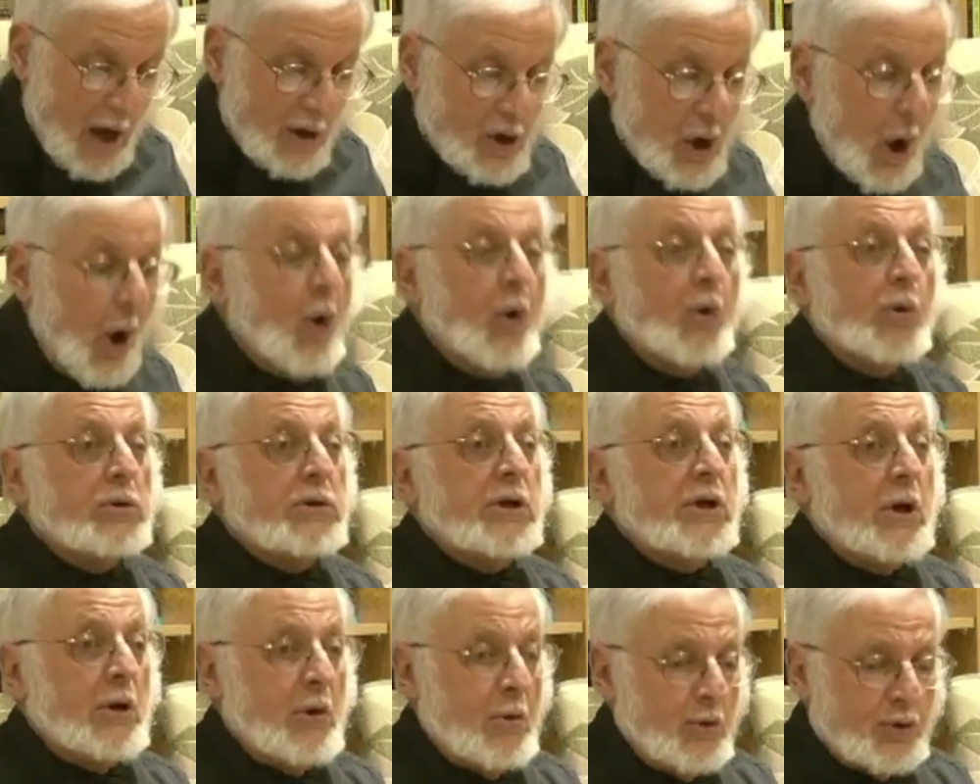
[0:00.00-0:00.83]

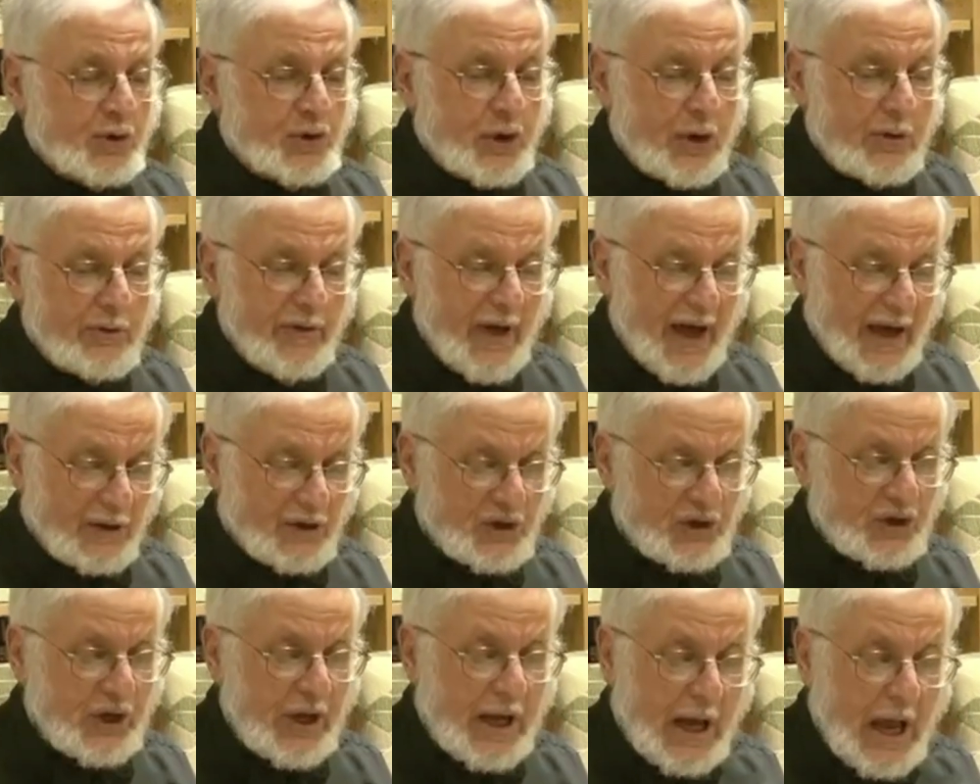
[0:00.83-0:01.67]
golden ocean they'll
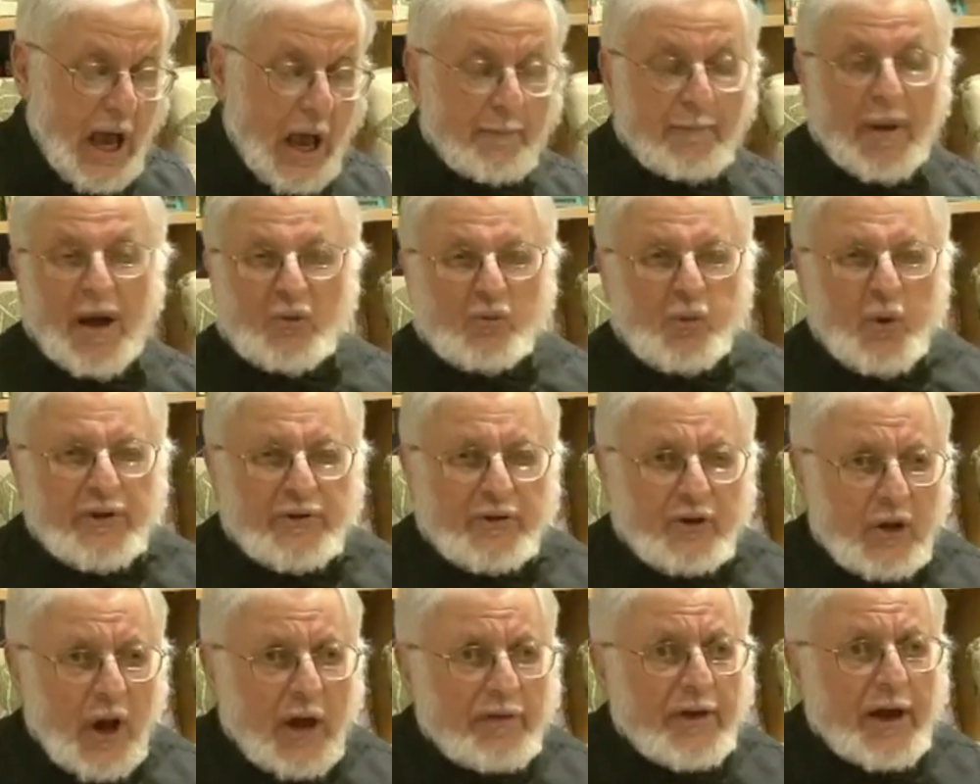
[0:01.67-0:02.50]
see, but
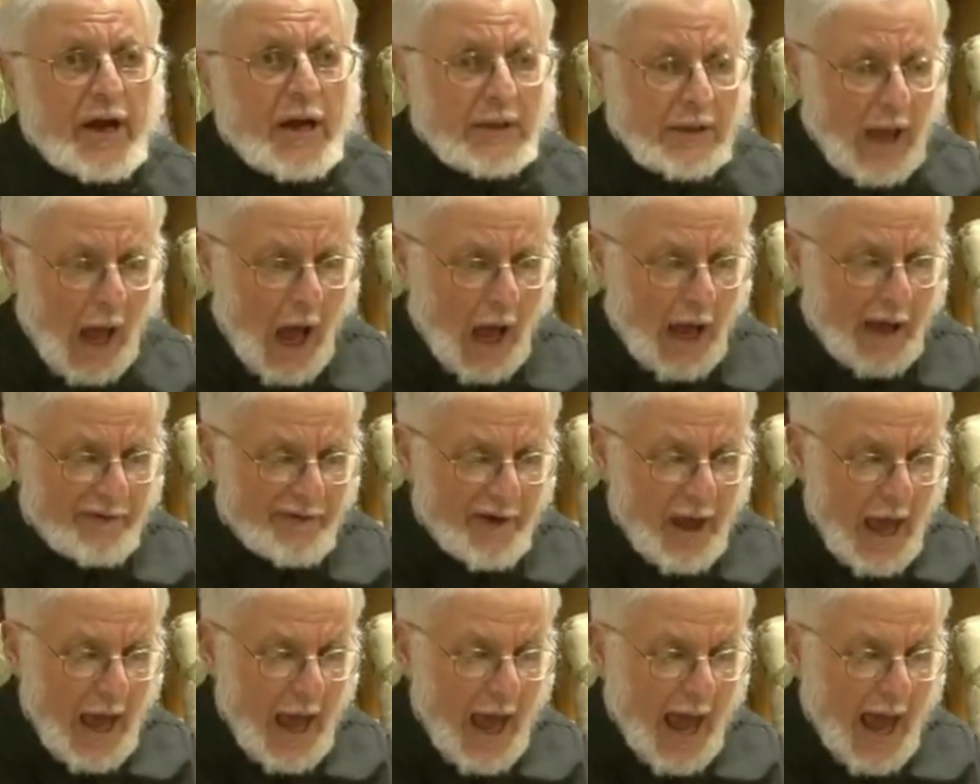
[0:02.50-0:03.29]
with nothing alive,